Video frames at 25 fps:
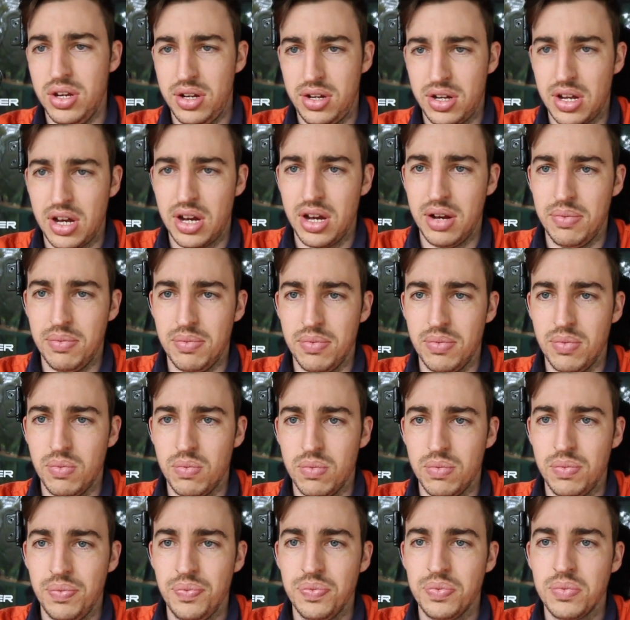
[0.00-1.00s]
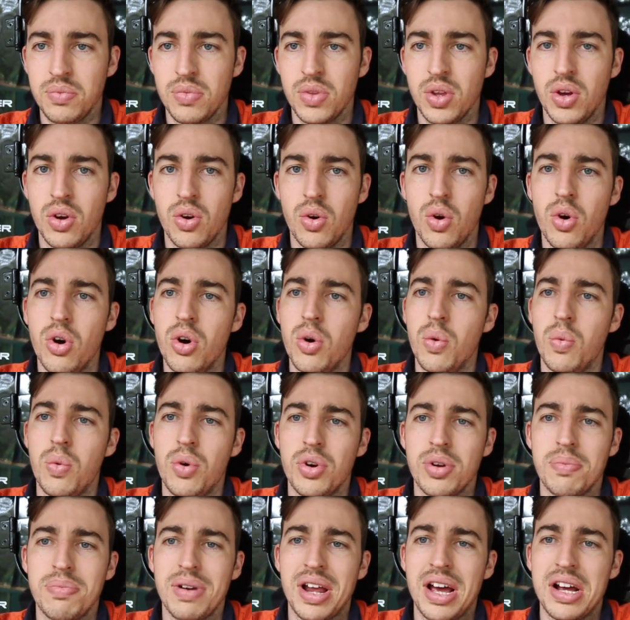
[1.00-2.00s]
and or a
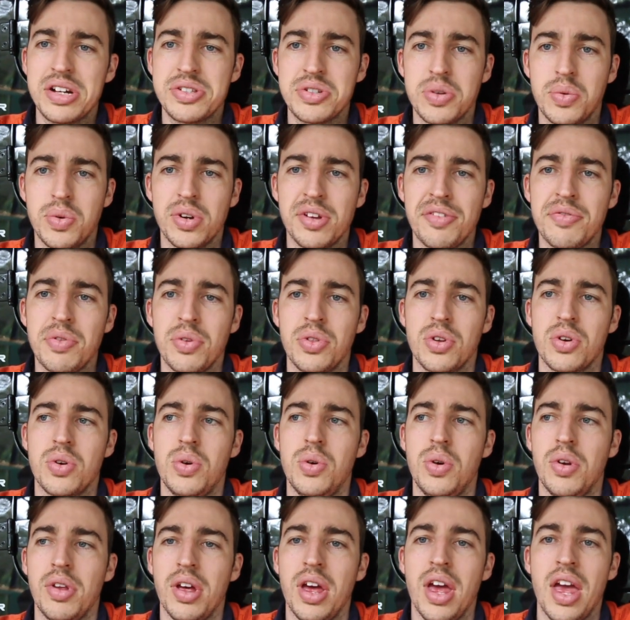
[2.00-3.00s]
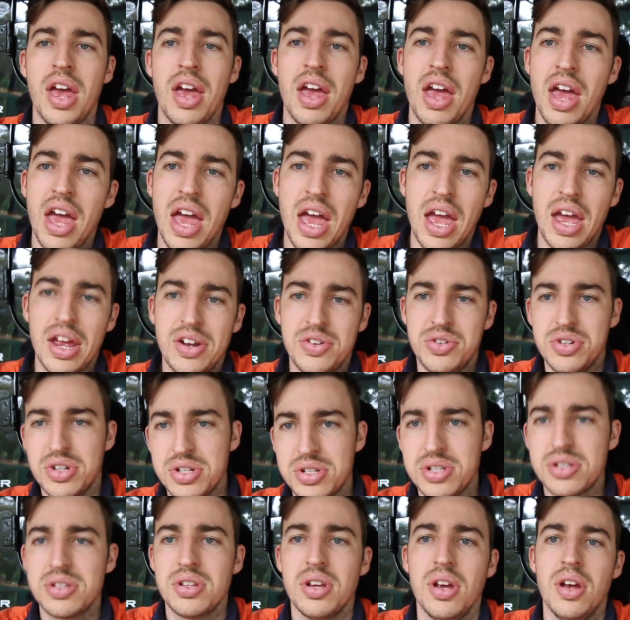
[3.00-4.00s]
water blast or whatever you want to call it and
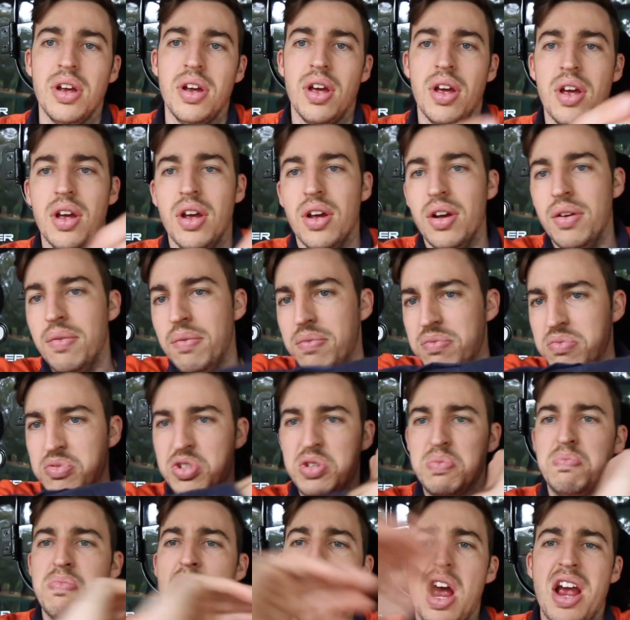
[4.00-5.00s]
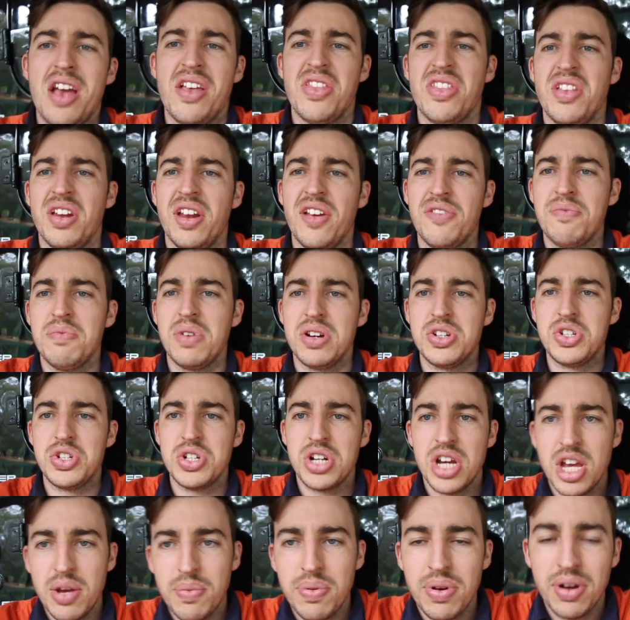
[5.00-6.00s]
just spray underneath my
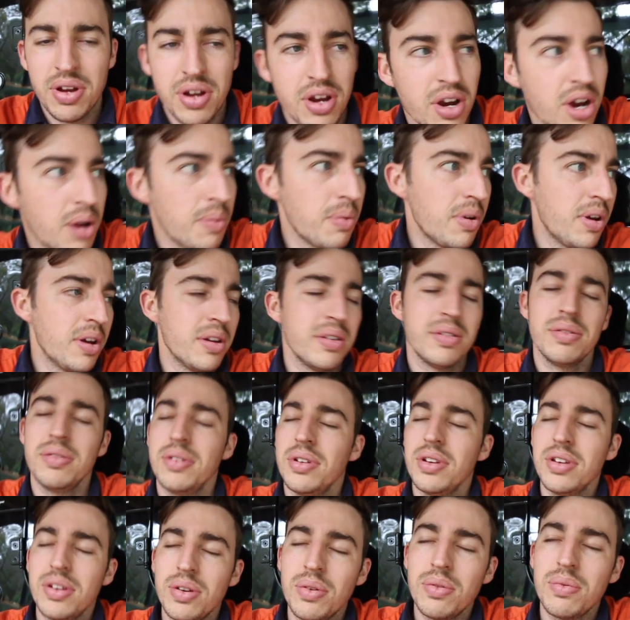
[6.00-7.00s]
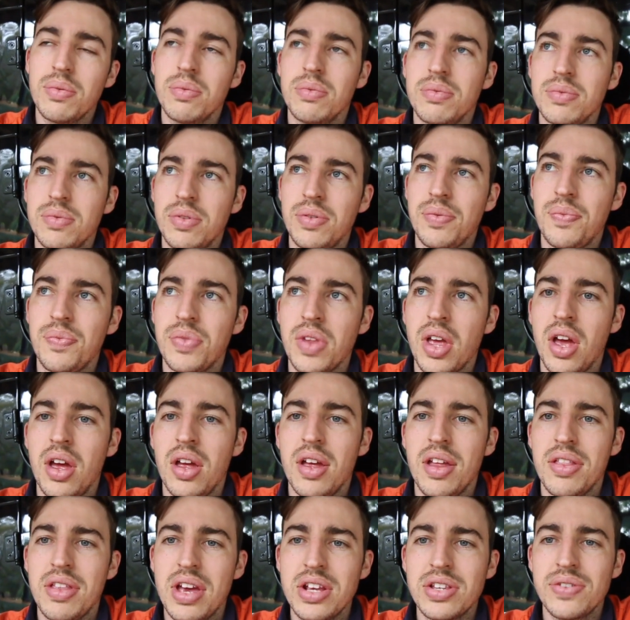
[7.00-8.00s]
Jeep. I'm like,
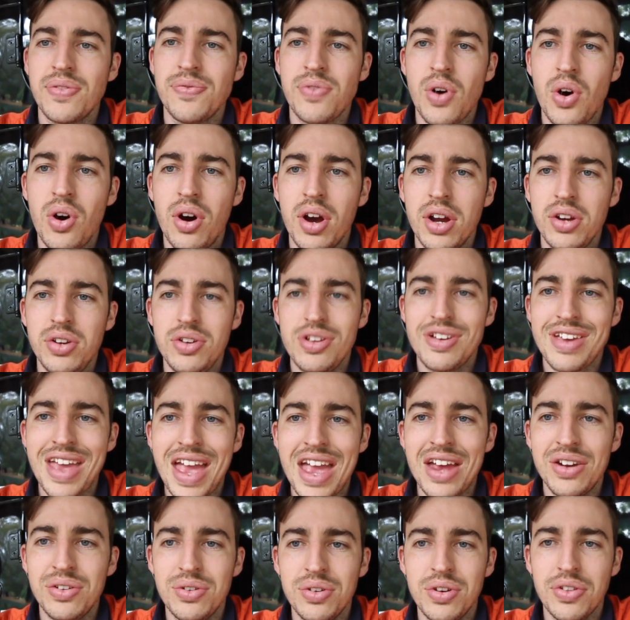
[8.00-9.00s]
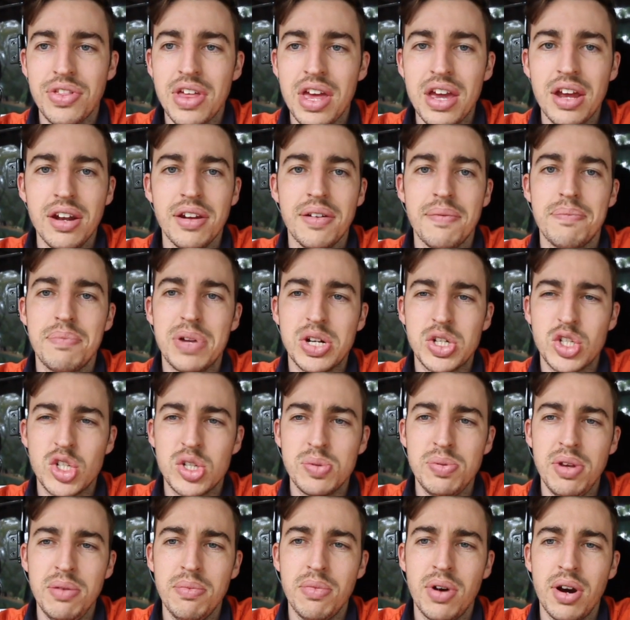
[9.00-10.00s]
that's fine, you can do that, but
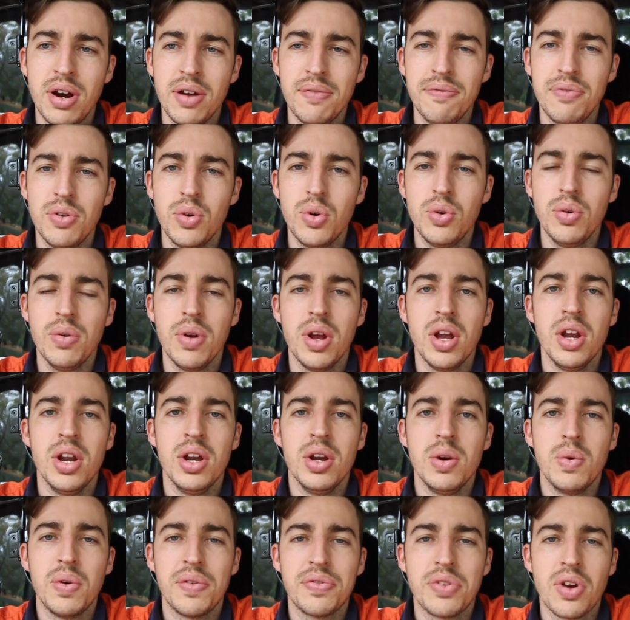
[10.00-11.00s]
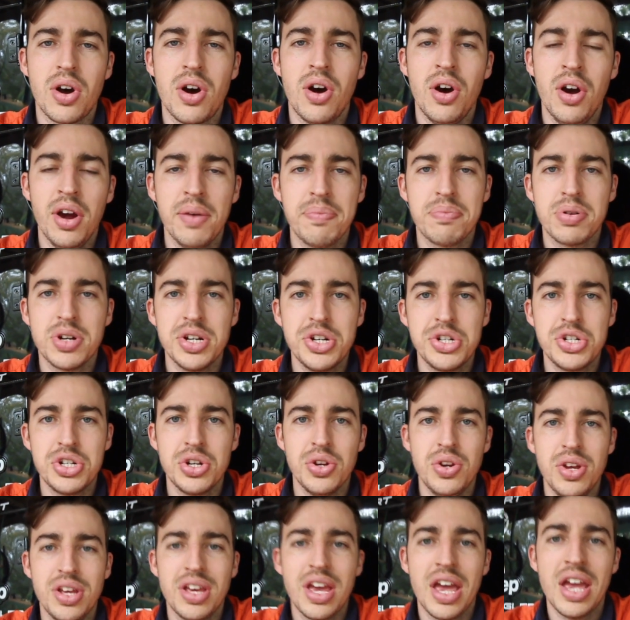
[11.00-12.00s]
just be mindful of the high pressure.
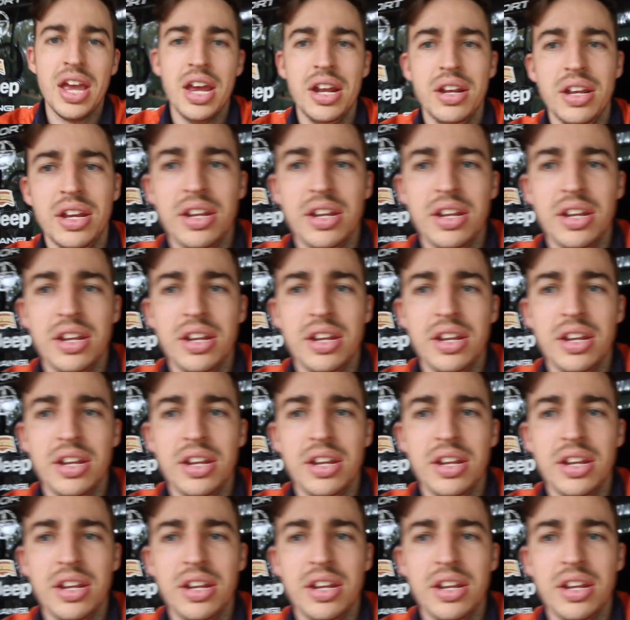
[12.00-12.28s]
You can